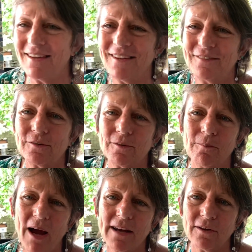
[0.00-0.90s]
days to
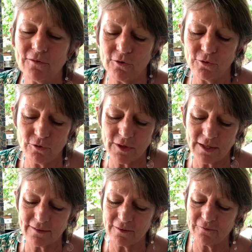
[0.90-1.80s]
remind us to do
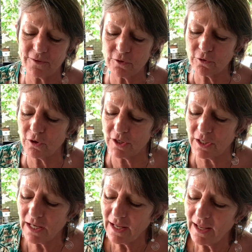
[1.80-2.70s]
things that feel good.
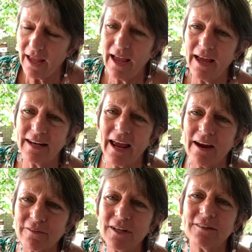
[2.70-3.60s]
And
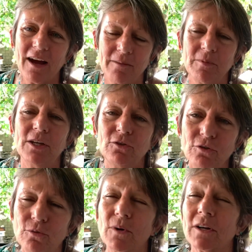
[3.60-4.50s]
every time we
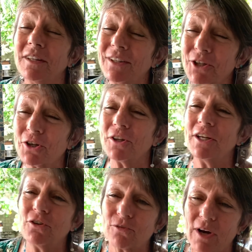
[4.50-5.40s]
do, we're literally
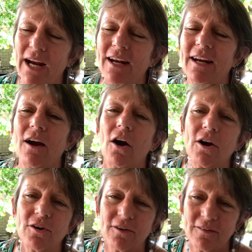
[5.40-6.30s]
training our
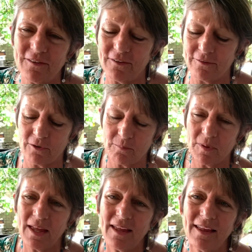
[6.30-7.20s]
nervous system
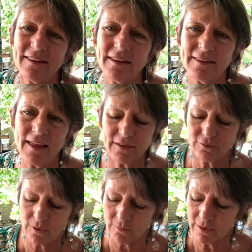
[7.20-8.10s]
that that's
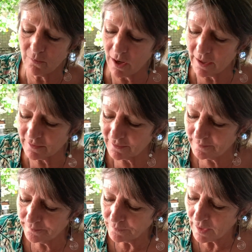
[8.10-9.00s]
what we want.
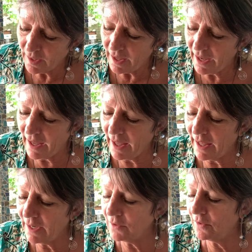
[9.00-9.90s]

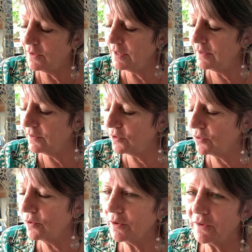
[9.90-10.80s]
And these
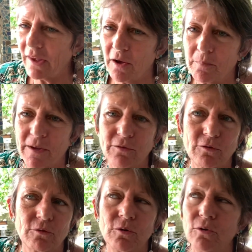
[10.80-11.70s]
tools help us
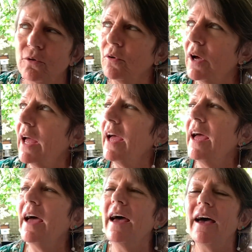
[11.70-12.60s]
through
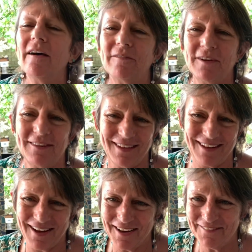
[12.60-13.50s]
everything.
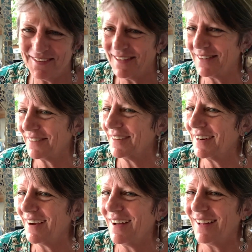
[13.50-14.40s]
I've been through it
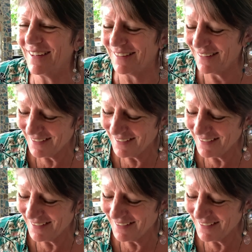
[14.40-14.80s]
all,